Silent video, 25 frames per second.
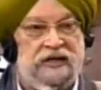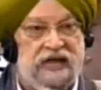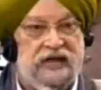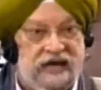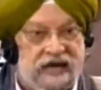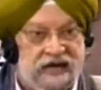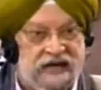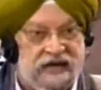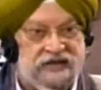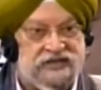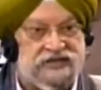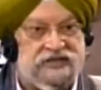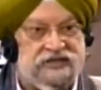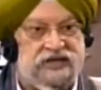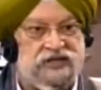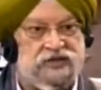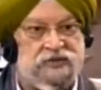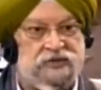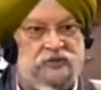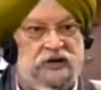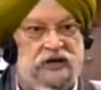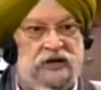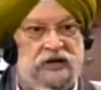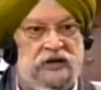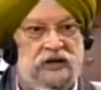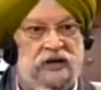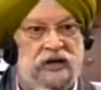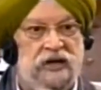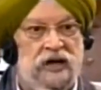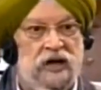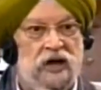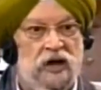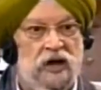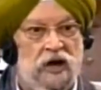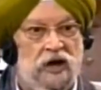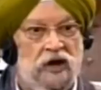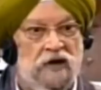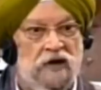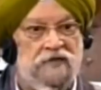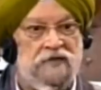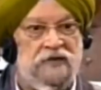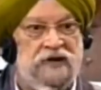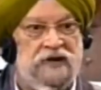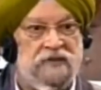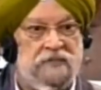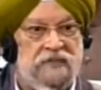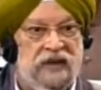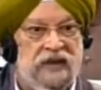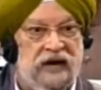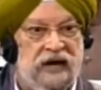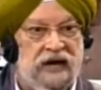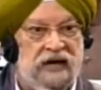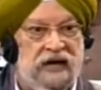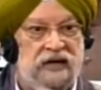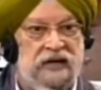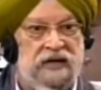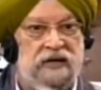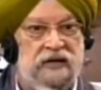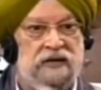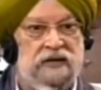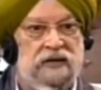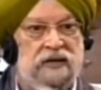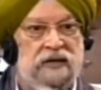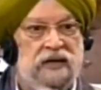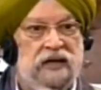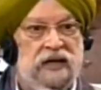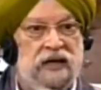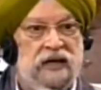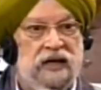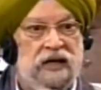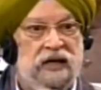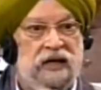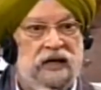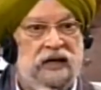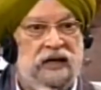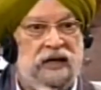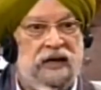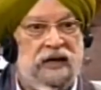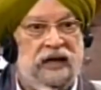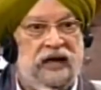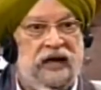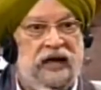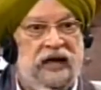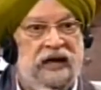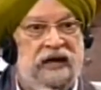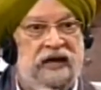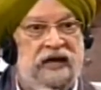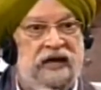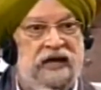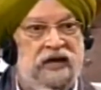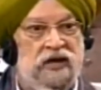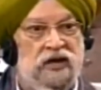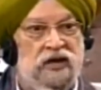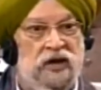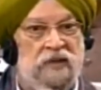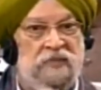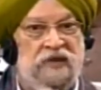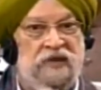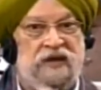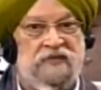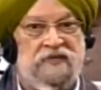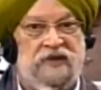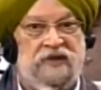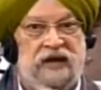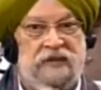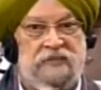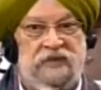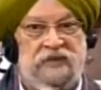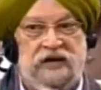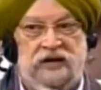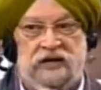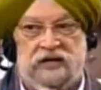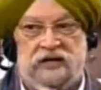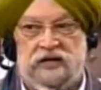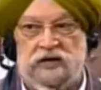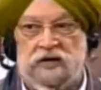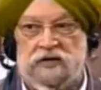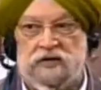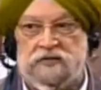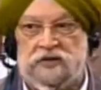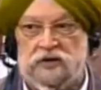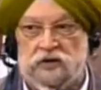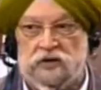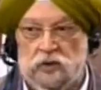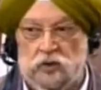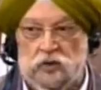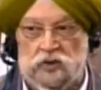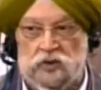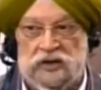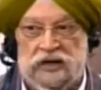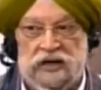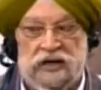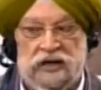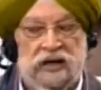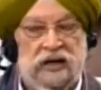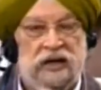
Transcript: their assessment of demand uh, and economic viability of the route.